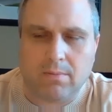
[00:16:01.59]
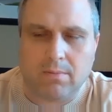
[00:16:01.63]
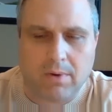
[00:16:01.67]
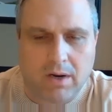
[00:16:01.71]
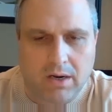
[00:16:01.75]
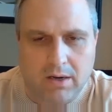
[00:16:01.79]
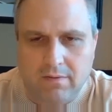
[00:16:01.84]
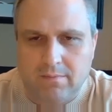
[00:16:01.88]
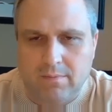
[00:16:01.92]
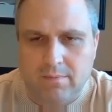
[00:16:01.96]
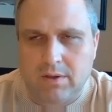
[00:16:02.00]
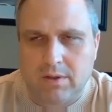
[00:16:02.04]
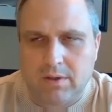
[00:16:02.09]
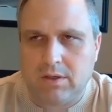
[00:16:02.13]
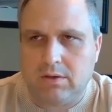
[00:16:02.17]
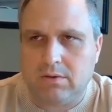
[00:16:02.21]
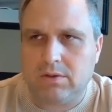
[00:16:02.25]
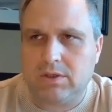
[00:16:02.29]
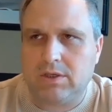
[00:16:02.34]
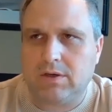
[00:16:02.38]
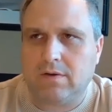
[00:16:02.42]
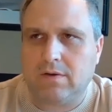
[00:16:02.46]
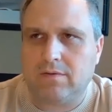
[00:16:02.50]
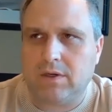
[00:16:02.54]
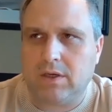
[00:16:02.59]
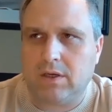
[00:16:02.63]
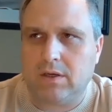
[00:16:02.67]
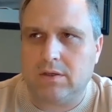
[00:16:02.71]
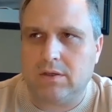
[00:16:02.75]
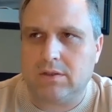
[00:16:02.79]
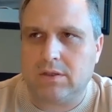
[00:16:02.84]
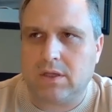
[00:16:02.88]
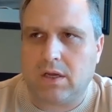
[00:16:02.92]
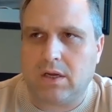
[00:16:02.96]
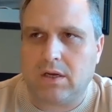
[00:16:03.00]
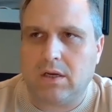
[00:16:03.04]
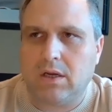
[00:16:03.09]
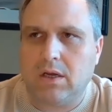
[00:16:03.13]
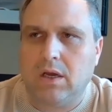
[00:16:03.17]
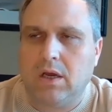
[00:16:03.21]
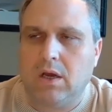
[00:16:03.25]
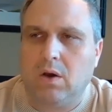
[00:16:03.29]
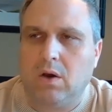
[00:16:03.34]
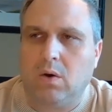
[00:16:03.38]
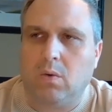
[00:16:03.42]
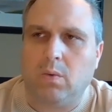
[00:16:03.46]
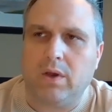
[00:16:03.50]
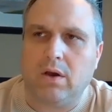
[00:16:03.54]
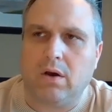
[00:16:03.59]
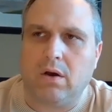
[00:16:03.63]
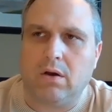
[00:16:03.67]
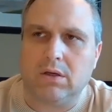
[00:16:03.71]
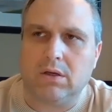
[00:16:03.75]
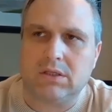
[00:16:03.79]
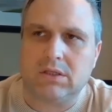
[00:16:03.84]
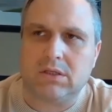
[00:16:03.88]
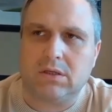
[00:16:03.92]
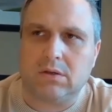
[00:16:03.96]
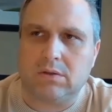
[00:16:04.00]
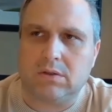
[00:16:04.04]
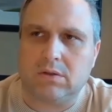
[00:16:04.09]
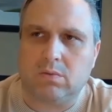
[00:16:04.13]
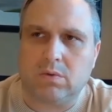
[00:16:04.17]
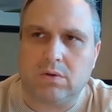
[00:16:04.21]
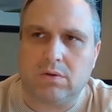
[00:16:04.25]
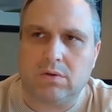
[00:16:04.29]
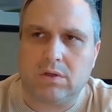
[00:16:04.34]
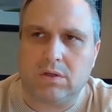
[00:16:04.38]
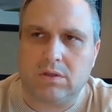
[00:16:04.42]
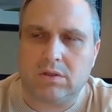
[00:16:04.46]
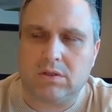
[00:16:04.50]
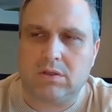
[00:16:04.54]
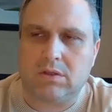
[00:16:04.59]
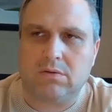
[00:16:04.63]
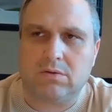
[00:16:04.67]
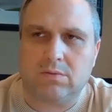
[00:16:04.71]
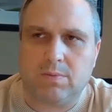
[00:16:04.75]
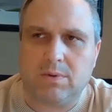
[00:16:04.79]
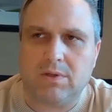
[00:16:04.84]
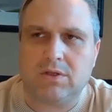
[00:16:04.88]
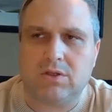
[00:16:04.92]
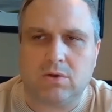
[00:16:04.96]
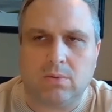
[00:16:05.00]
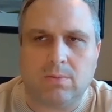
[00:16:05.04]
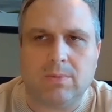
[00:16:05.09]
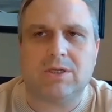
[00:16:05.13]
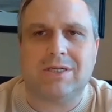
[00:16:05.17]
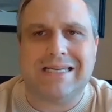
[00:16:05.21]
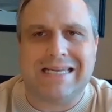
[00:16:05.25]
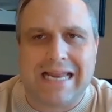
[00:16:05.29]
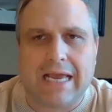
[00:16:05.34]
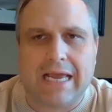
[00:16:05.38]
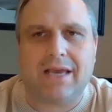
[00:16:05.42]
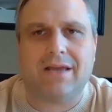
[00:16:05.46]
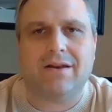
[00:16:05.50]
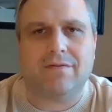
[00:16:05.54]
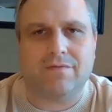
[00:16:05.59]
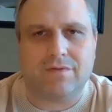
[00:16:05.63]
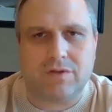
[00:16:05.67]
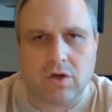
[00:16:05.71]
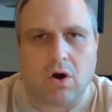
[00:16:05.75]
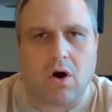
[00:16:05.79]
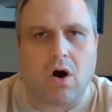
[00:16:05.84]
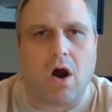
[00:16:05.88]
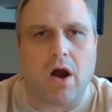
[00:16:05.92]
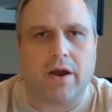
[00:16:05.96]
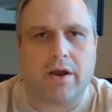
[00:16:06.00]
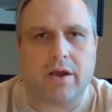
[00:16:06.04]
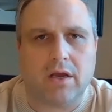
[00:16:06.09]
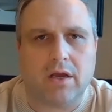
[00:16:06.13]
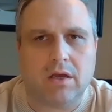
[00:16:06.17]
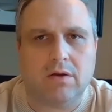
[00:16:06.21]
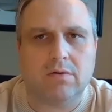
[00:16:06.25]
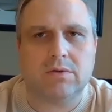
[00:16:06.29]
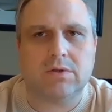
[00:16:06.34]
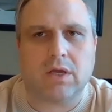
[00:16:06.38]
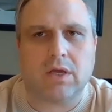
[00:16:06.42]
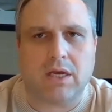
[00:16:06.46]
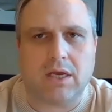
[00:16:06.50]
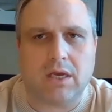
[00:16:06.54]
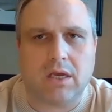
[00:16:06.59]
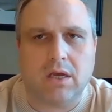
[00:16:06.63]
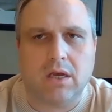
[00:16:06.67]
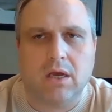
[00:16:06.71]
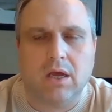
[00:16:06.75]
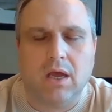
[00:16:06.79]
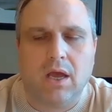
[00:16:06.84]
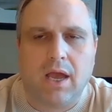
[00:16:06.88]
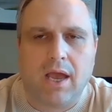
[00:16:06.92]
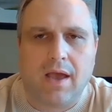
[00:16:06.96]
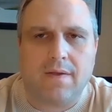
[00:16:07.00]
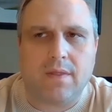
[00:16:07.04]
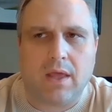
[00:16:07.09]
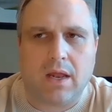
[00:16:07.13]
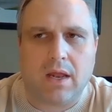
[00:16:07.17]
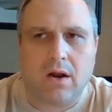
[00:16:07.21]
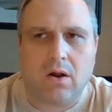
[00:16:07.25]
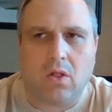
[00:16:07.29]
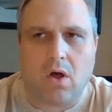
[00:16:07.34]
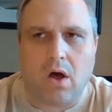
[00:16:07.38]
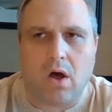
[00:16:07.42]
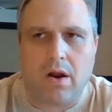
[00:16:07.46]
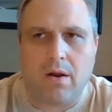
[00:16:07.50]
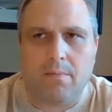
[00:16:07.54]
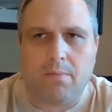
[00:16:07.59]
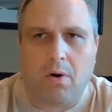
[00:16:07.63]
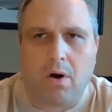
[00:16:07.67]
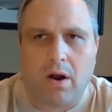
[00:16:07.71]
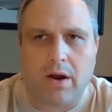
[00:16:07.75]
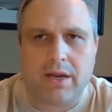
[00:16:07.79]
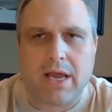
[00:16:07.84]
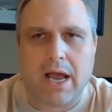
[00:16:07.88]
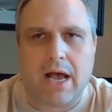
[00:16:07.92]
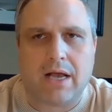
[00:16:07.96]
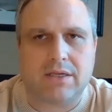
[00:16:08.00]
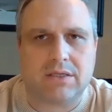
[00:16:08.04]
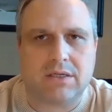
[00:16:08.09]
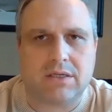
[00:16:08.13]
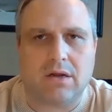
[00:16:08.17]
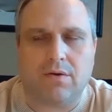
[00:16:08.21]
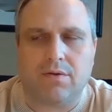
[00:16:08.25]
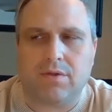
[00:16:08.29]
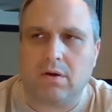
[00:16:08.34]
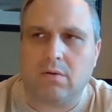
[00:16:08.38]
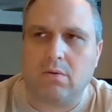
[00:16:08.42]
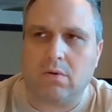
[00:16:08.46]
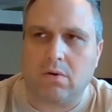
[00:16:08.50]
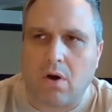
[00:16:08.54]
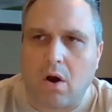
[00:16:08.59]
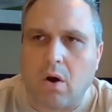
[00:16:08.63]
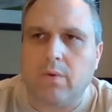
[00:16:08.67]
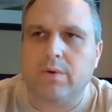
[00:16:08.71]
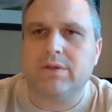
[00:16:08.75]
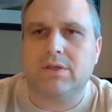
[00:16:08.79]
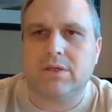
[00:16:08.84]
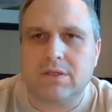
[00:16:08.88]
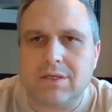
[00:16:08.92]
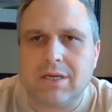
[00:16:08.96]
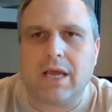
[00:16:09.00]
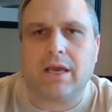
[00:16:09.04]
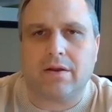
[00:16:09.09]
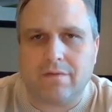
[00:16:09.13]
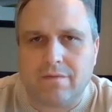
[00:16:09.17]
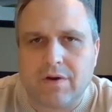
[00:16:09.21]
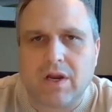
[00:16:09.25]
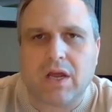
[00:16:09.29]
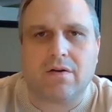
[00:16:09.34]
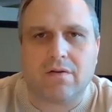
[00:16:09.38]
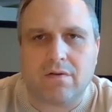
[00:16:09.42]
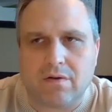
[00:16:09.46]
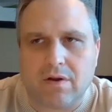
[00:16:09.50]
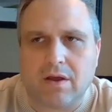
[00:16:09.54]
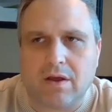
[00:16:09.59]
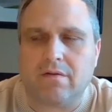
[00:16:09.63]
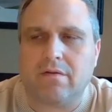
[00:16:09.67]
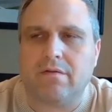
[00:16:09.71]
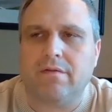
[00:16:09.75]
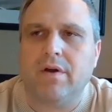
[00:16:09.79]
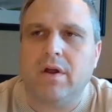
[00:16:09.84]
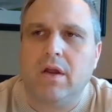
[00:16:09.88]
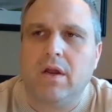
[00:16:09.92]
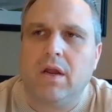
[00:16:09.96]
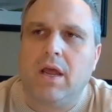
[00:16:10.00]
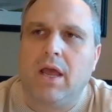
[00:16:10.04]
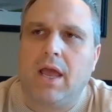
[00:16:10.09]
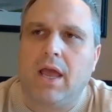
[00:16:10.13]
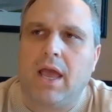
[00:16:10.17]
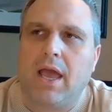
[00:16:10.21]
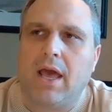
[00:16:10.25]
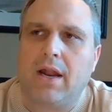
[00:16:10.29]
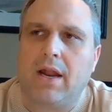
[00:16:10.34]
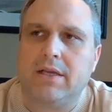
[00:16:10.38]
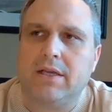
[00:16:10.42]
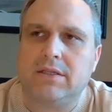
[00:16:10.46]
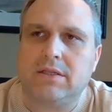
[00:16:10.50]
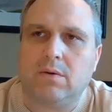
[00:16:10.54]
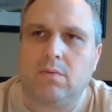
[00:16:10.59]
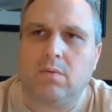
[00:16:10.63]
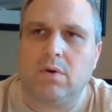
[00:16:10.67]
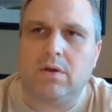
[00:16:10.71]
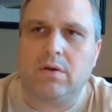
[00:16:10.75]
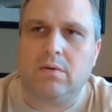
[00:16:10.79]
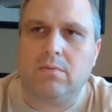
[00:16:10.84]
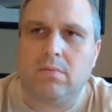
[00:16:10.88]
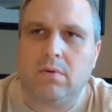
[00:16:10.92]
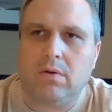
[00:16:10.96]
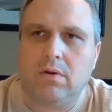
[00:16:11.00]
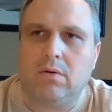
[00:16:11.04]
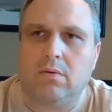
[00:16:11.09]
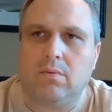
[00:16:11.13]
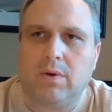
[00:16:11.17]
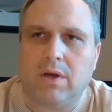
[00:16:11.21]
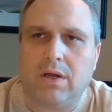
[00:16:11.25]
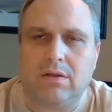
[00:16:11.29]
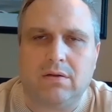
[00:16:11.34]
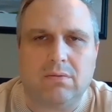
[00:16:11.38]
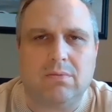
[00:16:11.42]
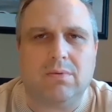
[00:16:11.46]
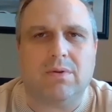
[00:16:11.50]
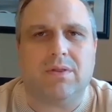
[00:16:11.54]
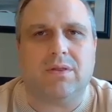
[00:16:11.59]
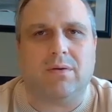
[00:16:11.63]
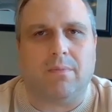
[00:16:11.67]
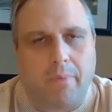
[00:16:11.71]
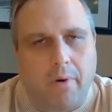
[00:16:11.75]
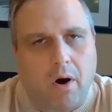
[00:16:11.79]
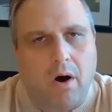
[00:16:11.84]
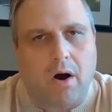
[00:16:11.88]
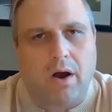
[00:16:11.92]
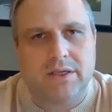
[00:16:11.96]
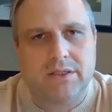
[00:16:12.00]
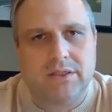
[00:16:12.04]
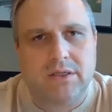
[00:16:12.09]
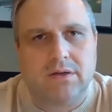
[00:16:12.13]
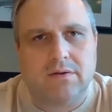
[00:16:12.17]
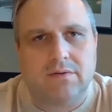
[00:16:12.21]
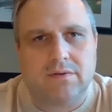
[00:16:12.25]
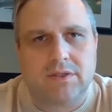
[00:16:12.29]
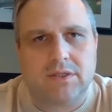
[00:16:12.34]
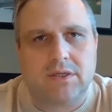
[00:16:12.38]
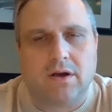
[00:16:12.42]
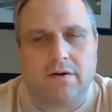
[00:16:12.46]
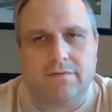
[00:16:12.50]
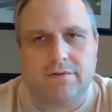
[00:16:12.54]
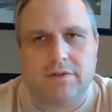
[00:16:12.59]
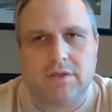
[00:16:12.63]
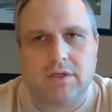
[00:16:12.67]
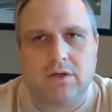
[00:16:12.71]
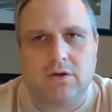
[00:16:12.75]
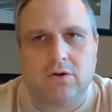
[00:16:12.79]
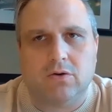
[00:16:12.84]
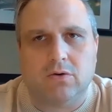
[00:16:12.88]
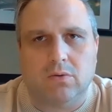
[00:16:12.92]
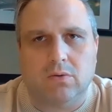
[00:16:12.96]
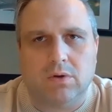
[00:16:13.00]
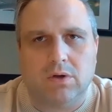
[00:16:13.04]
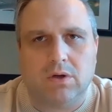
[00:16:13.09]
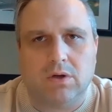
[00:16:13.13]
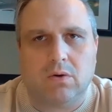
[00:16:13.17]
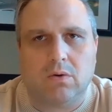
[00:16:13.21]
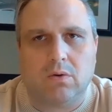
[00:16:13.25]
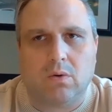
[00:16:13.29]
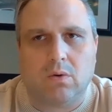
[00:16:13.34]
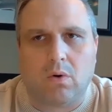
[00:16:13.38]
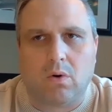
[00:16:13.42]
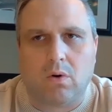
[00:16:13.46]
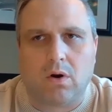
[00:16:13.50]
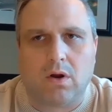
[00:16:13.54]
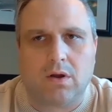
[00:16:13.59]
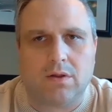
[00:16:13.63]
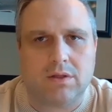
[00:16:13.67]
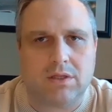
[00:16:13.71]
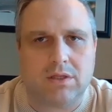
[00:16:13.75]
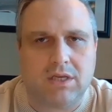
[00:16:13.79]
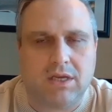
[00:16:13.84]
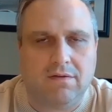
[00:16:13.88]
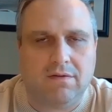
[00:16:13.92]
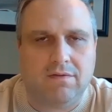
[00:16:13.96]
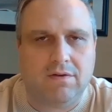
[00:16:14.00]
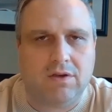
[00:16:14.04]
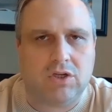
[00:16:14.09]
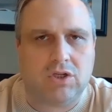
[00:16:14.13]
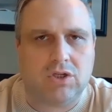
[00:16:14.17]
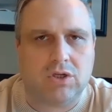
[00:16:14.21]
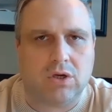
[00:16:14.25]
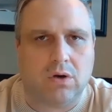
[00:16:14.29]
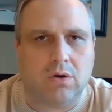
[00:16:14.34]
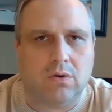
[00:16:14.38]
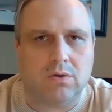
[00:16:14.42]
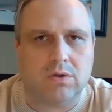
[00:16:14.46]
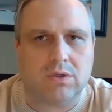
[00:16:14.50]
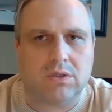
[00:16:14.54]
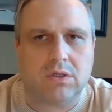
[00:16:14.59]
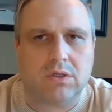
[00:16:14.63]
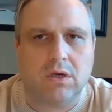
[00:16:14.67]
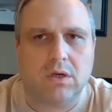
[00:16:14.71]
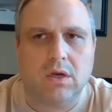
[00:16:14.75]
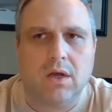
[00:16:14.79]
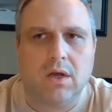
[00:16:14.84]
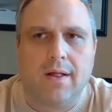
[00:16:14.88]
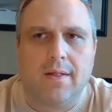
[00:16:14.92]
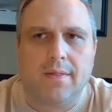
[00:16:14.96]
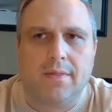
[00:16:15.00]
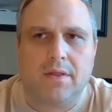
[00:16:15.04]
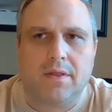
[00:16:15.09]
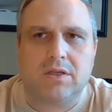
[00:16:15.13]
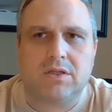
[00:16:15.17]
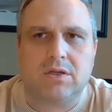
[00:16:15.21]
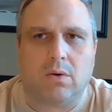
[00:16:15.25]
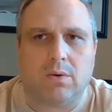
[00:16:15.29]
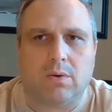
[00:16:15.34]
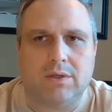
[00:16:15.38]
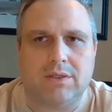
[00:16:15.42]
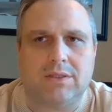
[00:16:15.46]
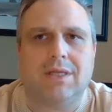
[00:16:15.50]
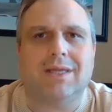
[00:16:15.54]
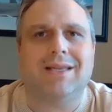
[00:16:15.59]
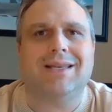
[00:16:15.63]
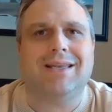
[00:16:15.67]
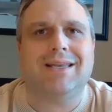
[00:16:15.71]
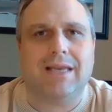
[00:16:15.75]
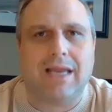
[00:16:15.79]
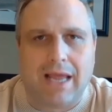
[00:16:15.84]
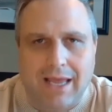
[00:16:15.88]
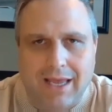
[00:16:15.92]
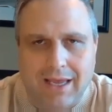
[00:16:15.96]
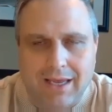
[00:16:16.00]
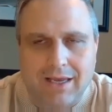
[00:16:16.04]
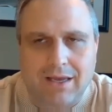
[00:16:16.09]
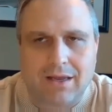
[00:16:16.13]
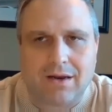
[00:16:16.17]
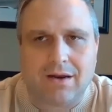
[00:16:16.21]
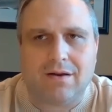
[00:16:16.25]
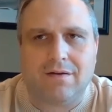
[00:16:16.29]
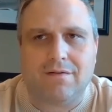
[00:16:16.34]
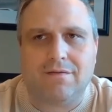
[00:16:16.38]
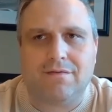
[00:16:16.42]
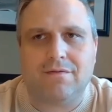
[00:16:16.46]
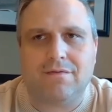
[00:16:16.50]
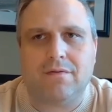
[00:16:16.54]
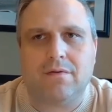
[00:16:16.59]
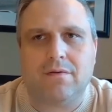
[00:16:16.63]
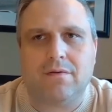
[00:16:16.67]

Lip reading: might even been you, ChefD, is that we also there's been so much negative talk. It was like, and in a lot of podcasts out there were always this negative. Mm-hmm. And I said, well, we got to talk about the positive stuff too, or on TV shows, it's always the negative,